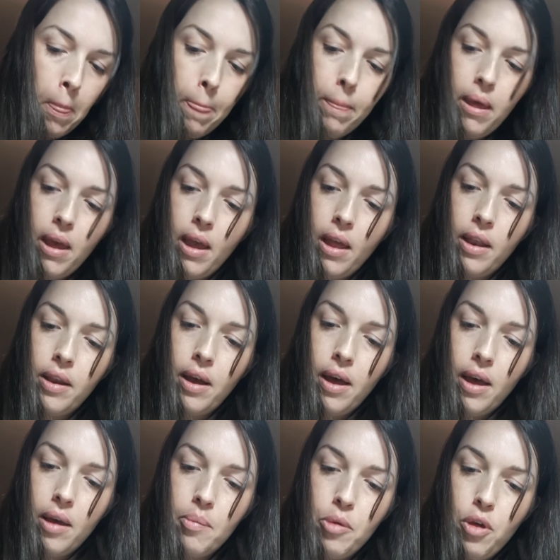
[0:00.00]
And
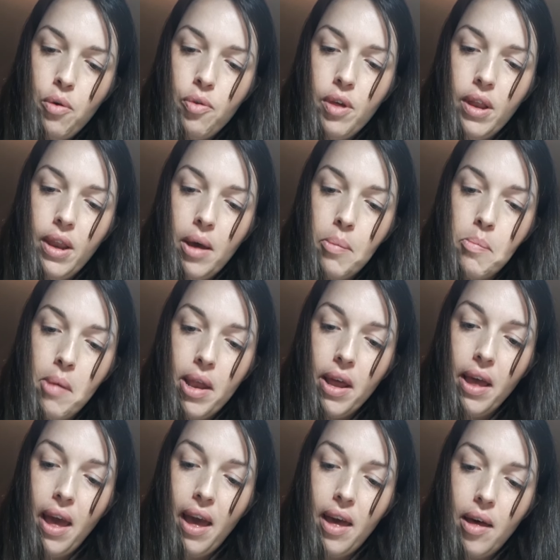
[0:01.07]
I'm using a
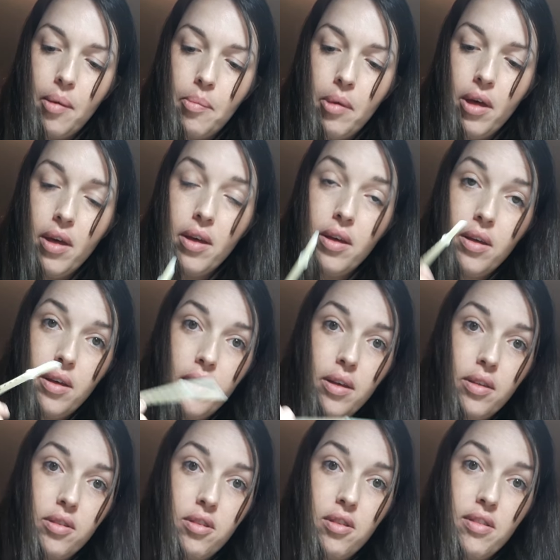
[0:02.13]
Medicam
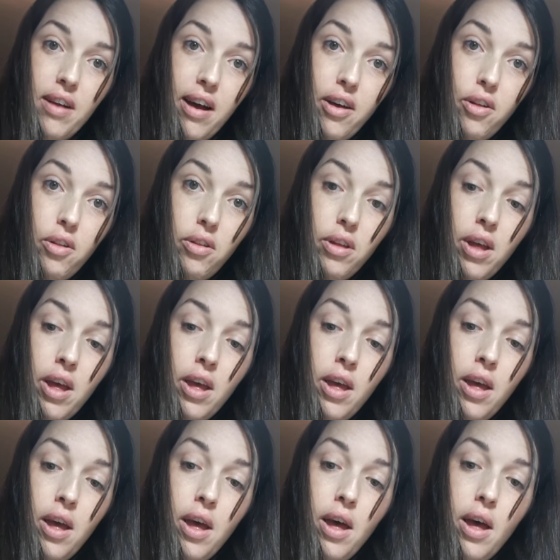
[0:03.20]
style
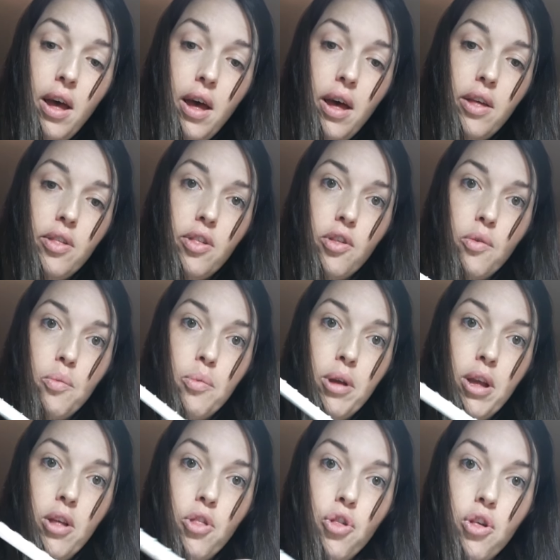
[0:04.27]

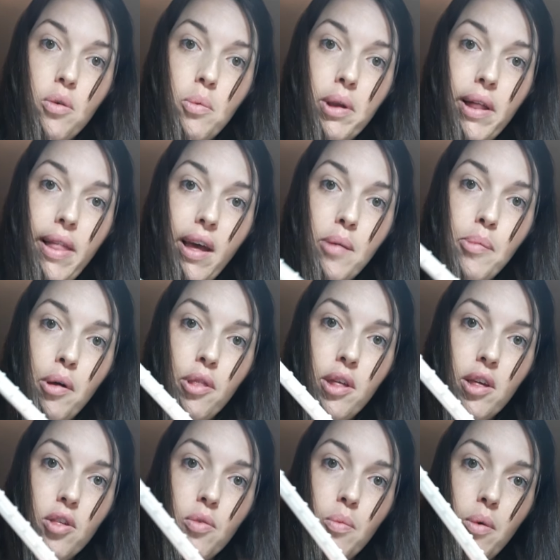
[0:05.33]
syringe. And what I like about
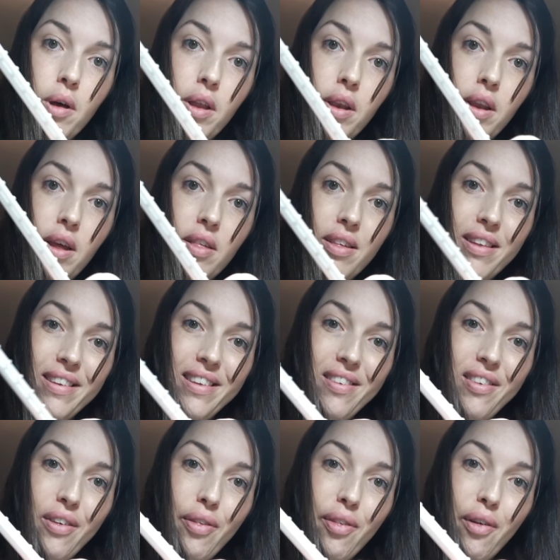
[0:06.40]
this one is that you see
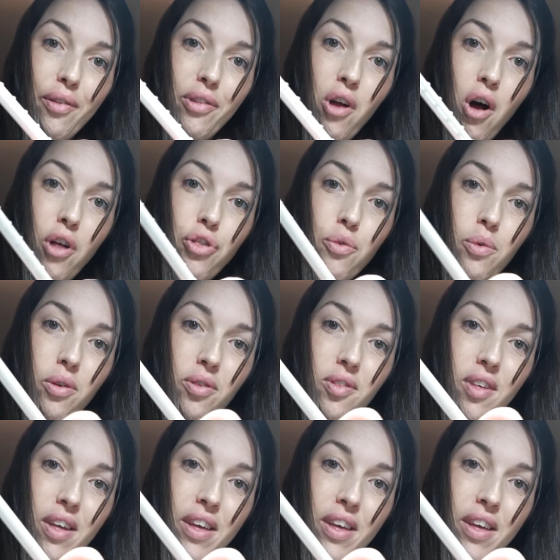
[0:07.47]
those little nodules?